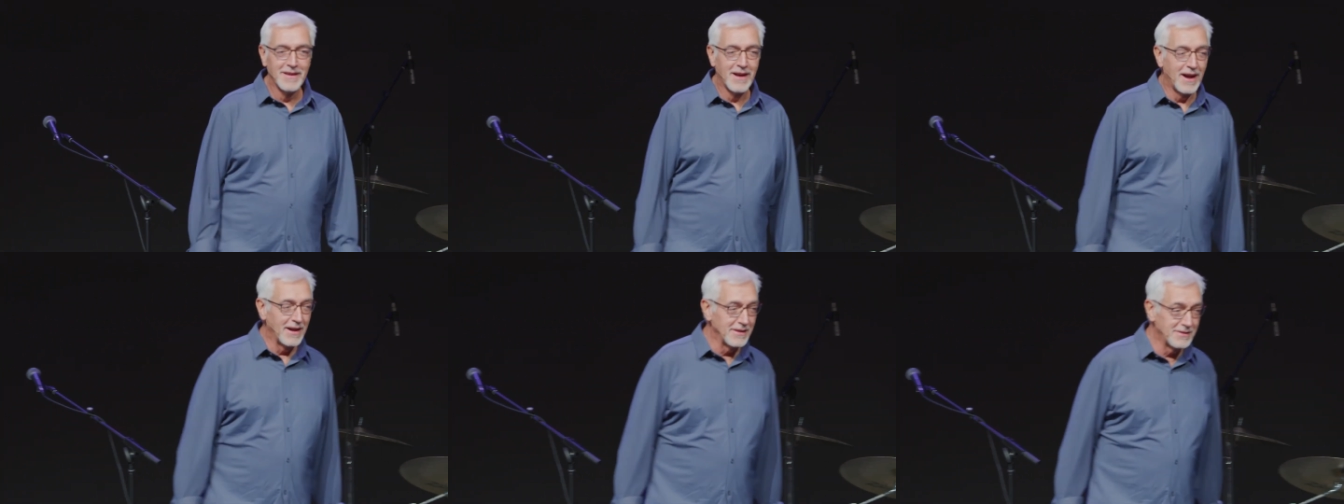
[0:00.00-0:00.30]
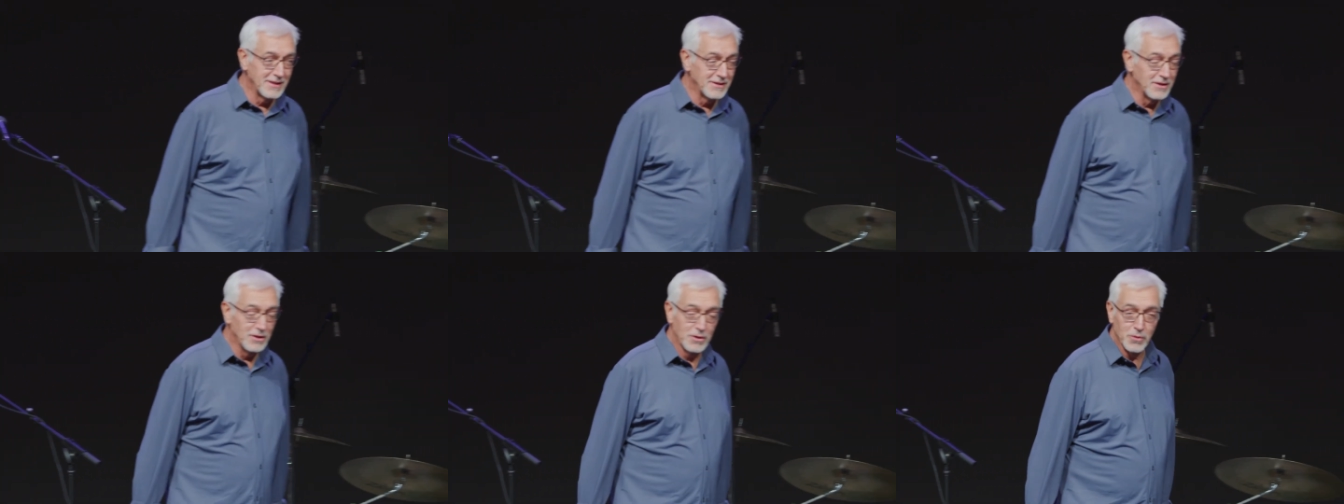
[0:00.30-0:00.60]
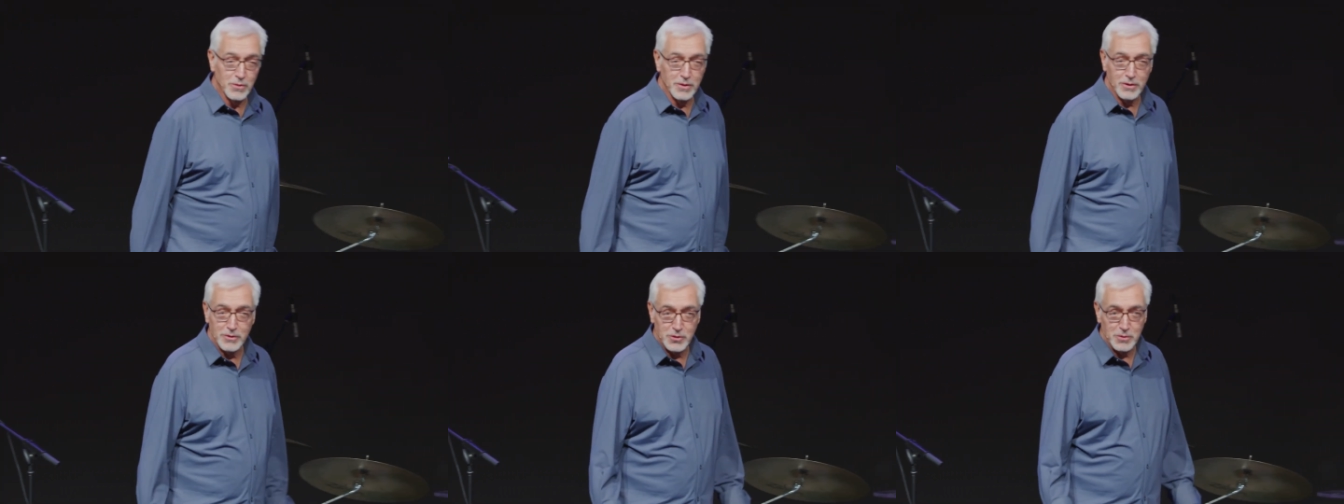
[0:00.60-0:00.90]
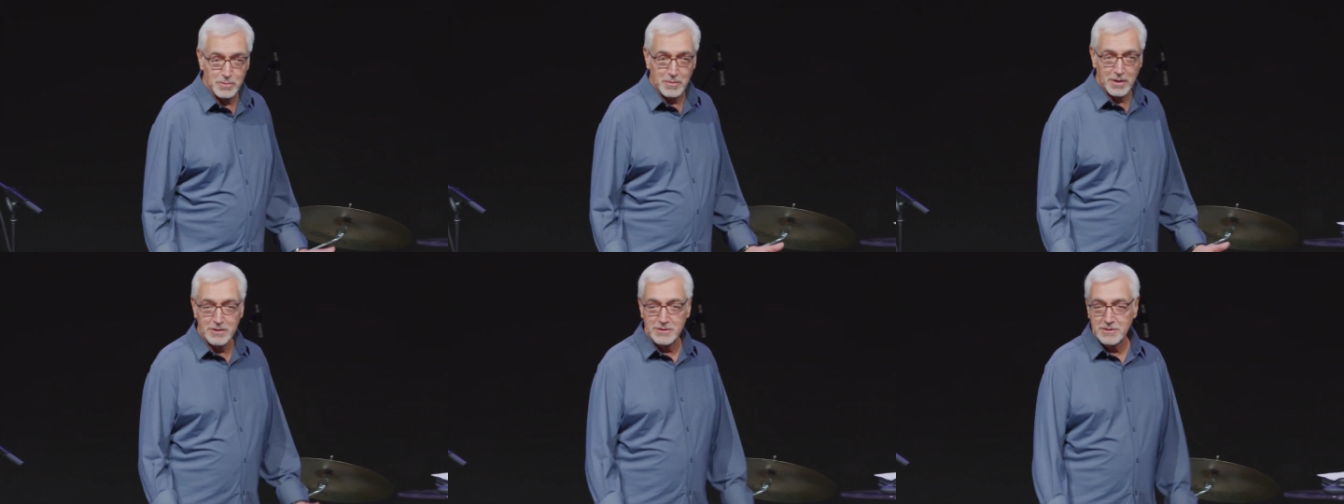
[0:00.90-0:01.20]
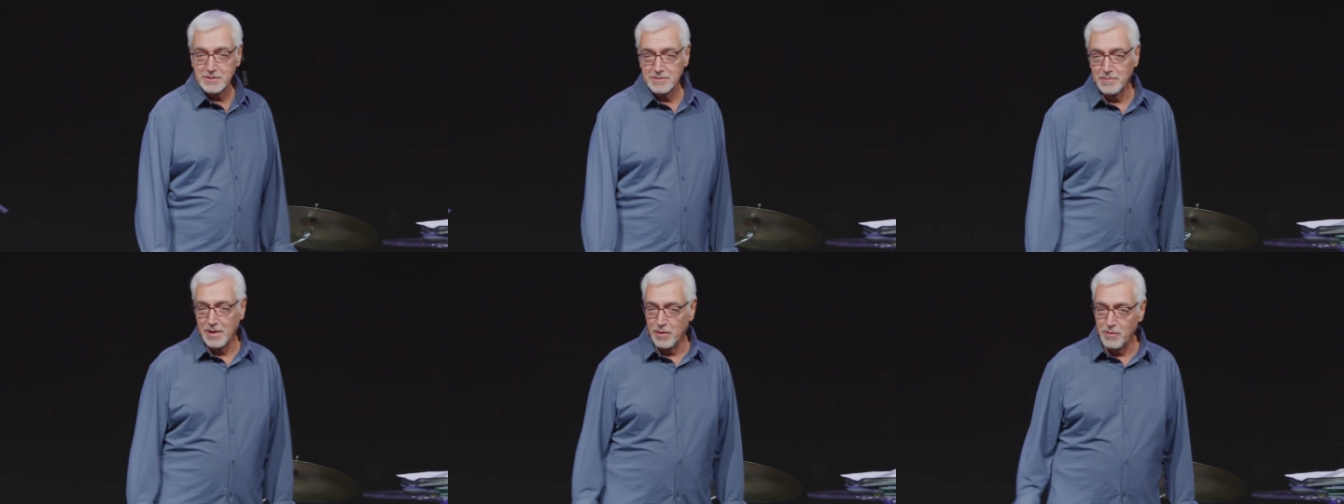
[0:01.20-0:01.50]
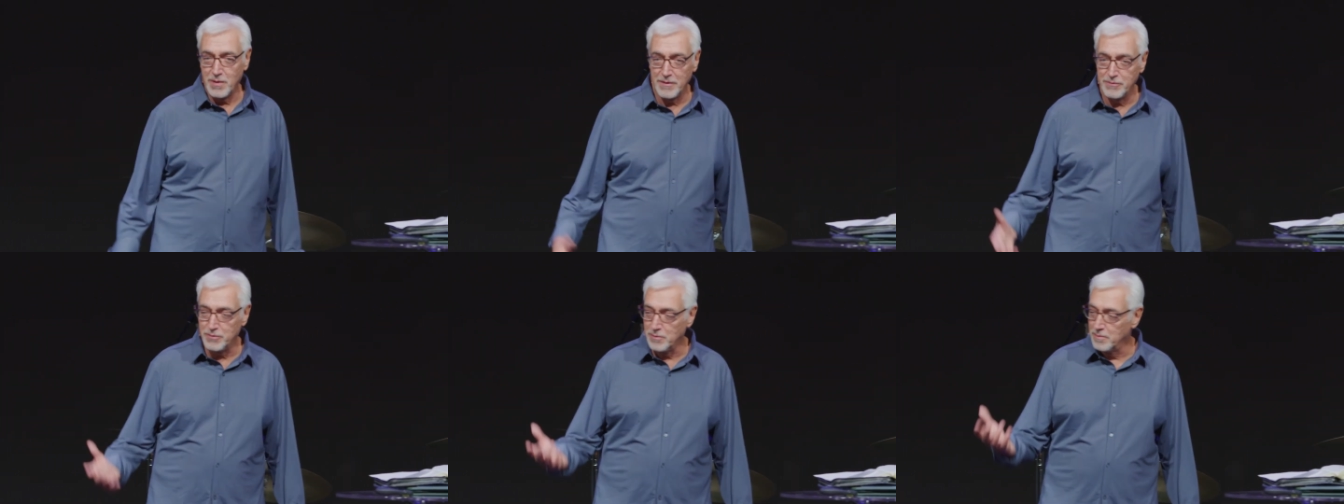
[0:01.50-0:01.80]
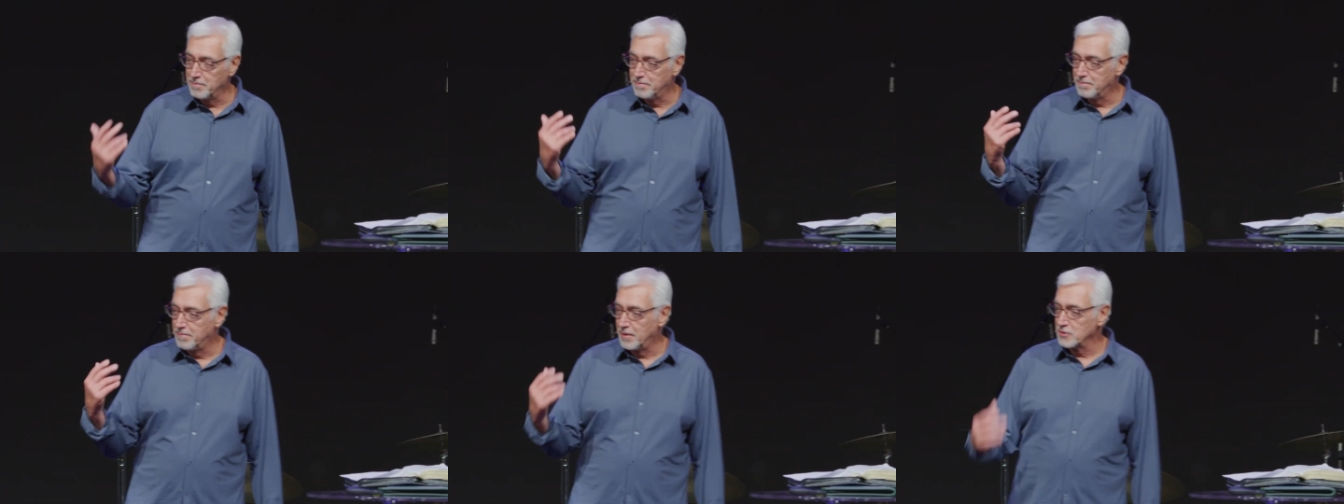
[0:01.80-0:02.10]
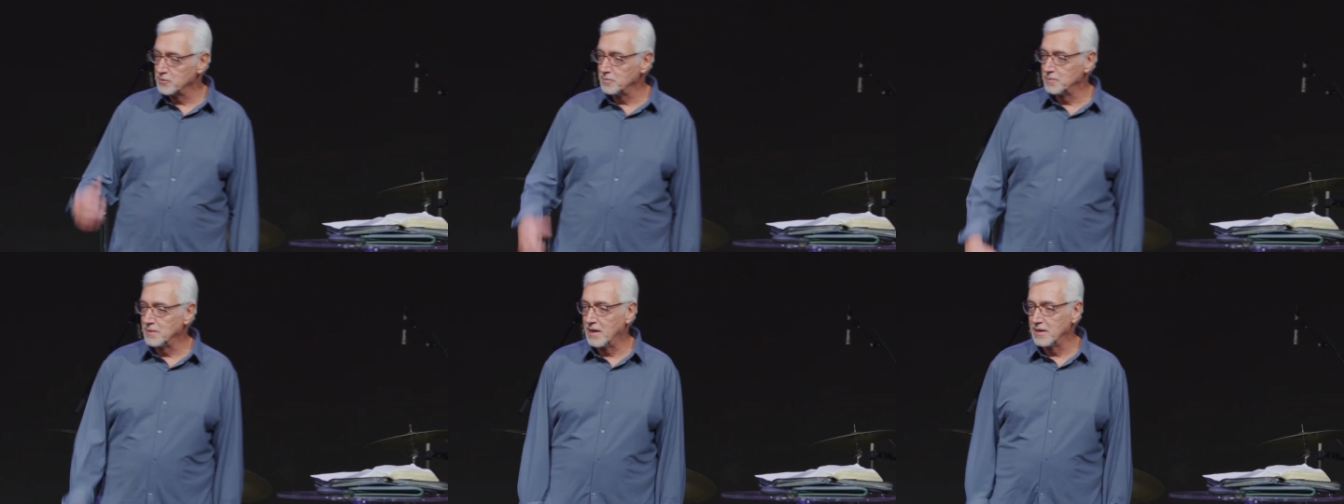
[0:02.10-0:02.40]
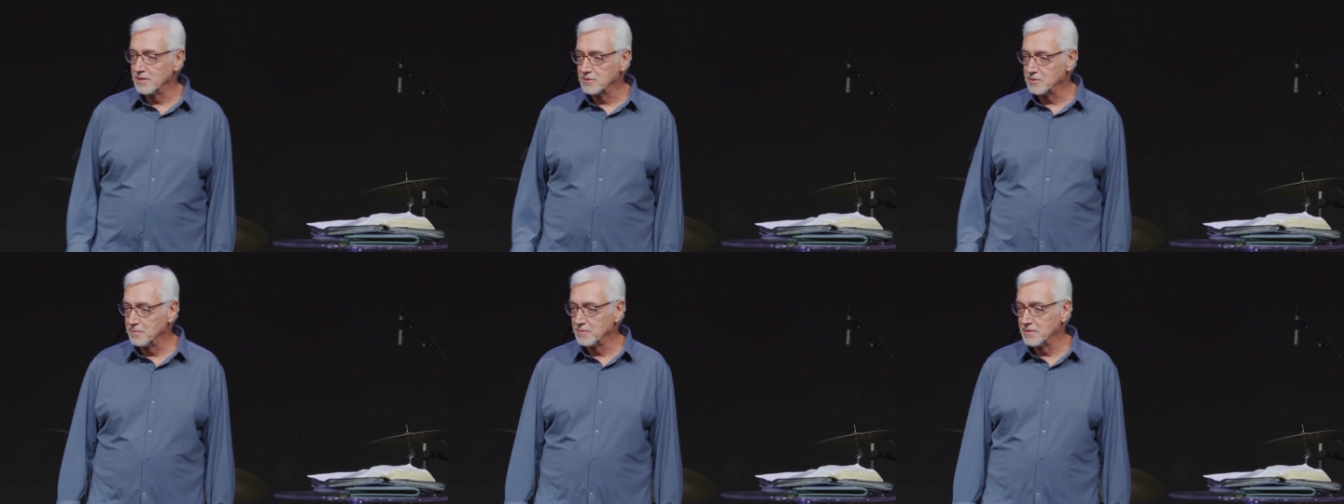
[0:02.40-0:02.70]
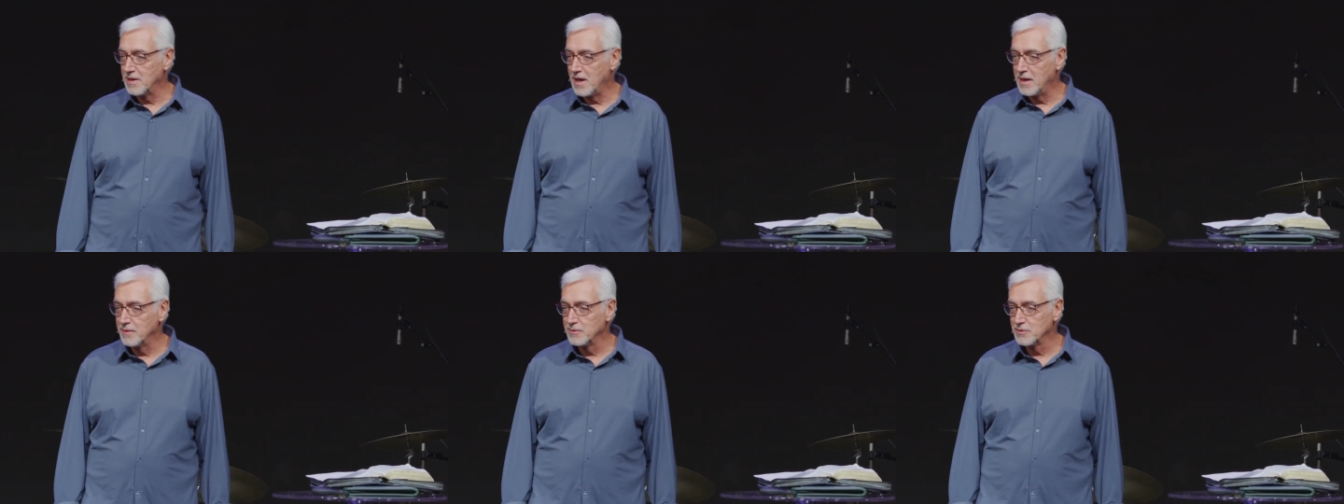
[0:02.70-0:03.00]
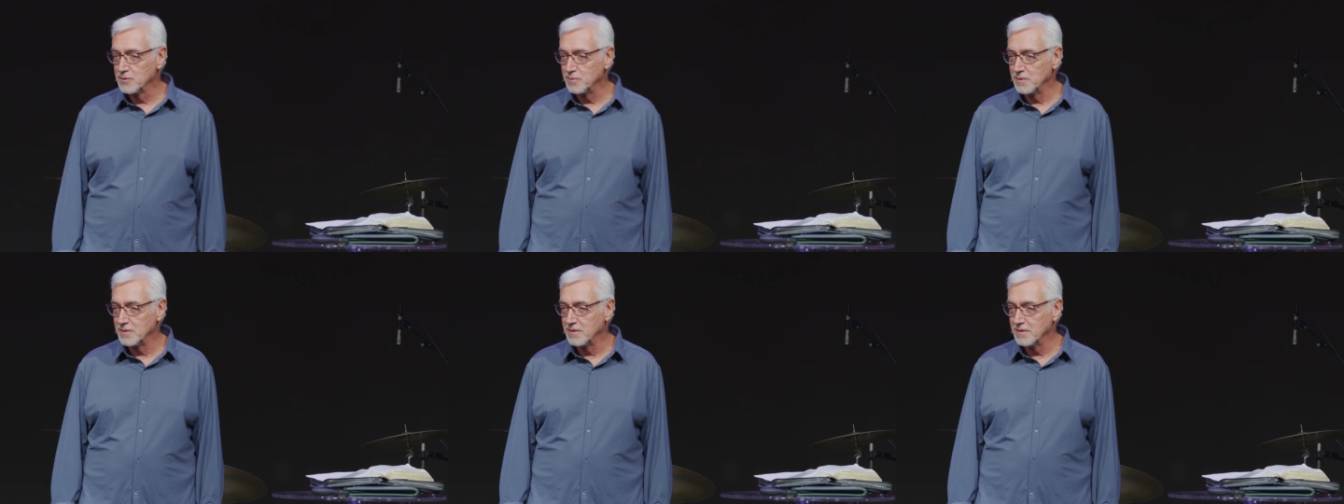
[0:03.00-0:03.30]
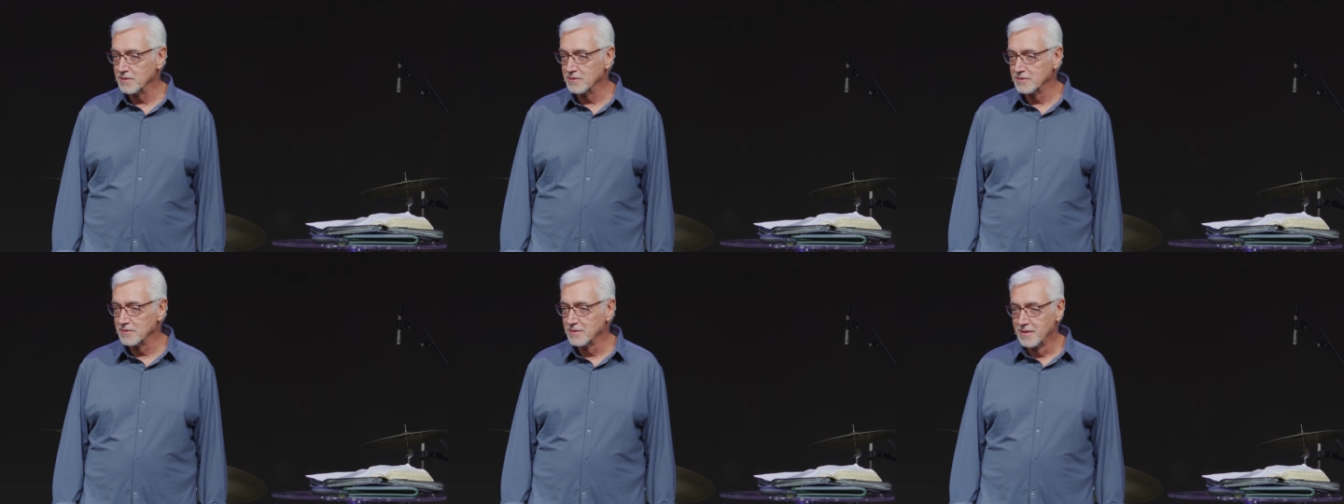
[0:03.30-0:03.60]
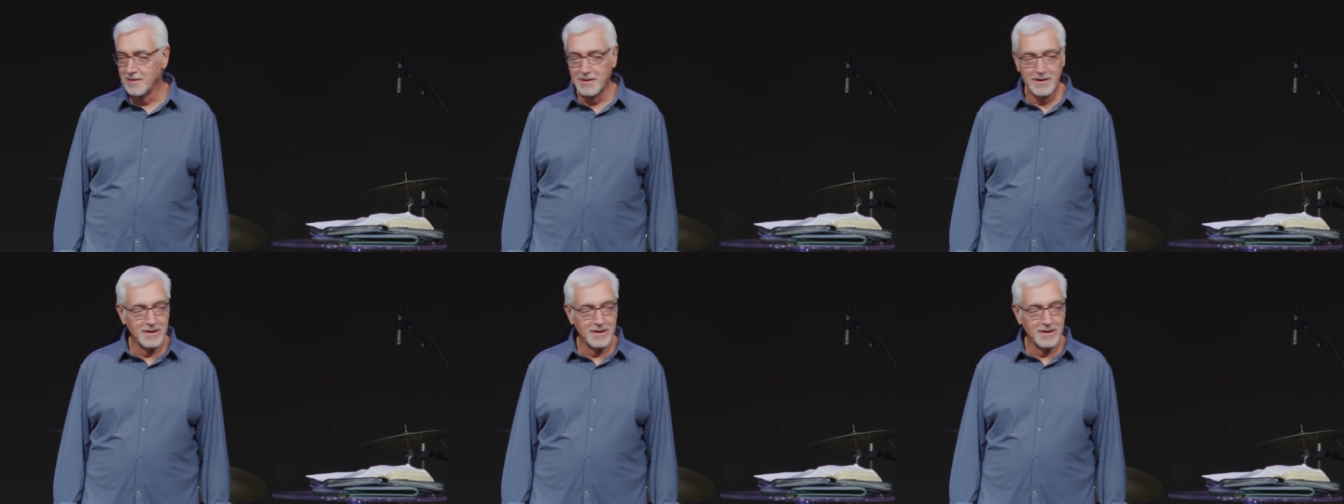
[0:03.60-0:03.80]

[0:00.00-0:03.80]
I tend to go there too much. My wife will bust me on it sometimes because